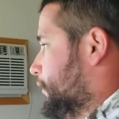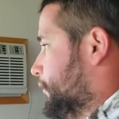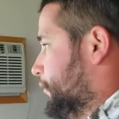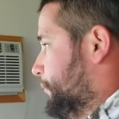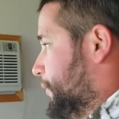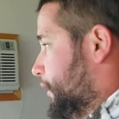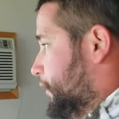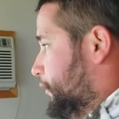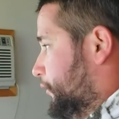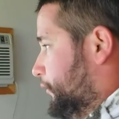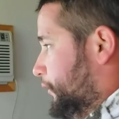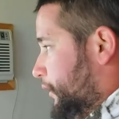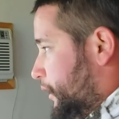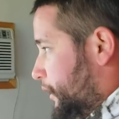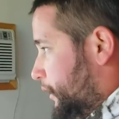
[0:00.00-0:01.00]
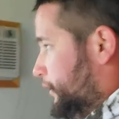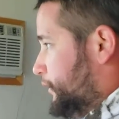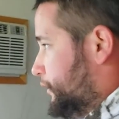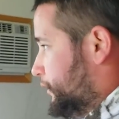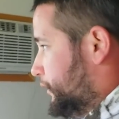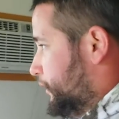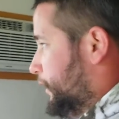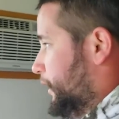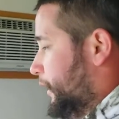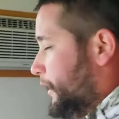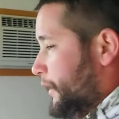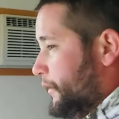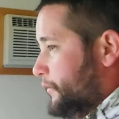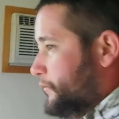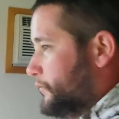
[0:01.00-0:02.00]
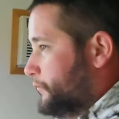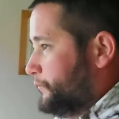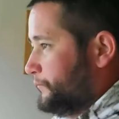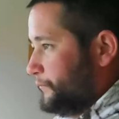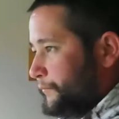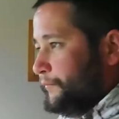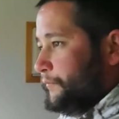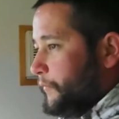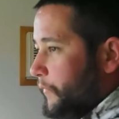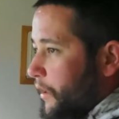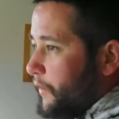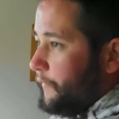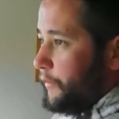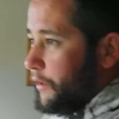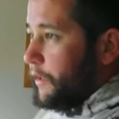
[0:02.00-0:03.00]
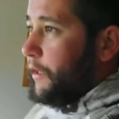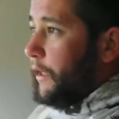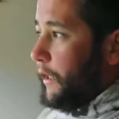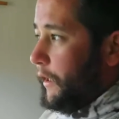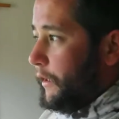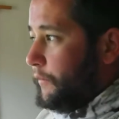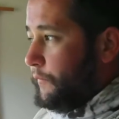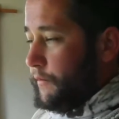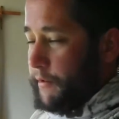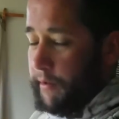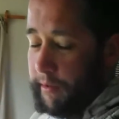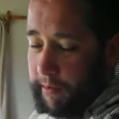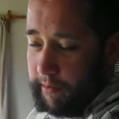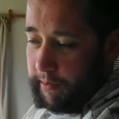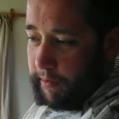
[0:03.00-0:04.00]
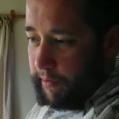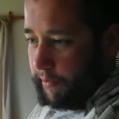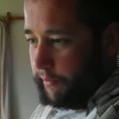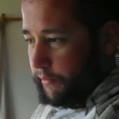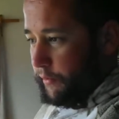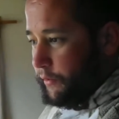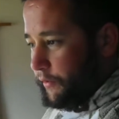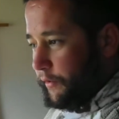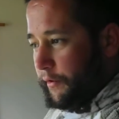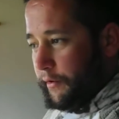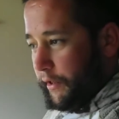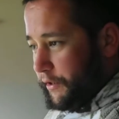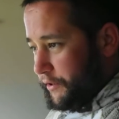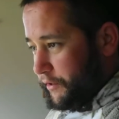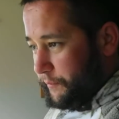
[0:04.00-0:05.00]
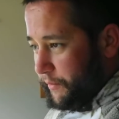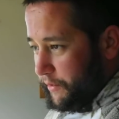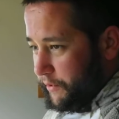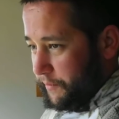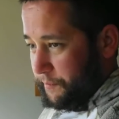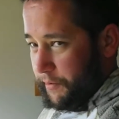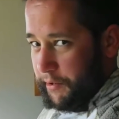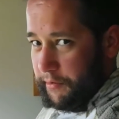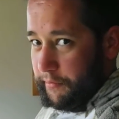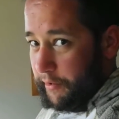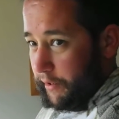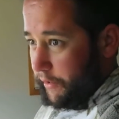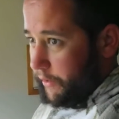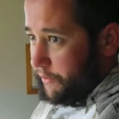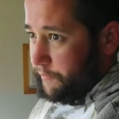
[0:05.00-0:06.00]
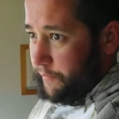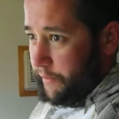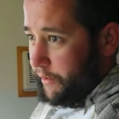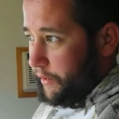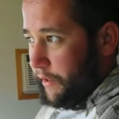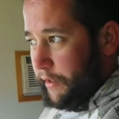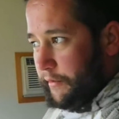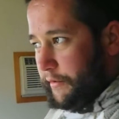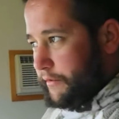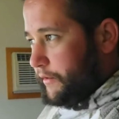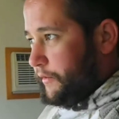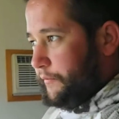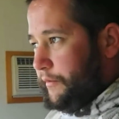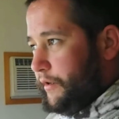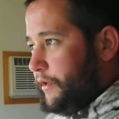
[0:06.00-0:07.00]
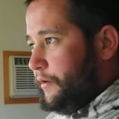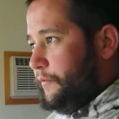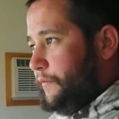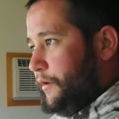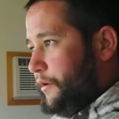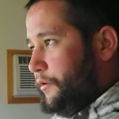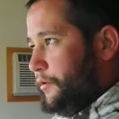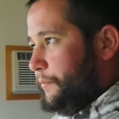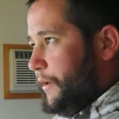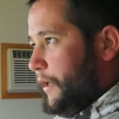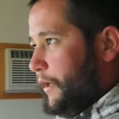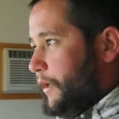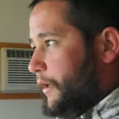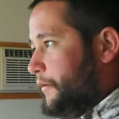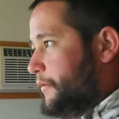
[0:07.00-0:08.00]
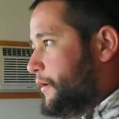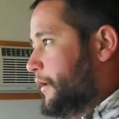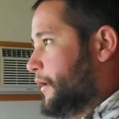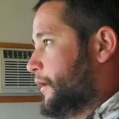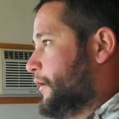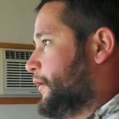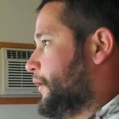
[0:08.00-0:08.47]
a big old lunch, and even the guide was like, "Oh, I should be tipping you guys right now because I really don't want to go back out there,"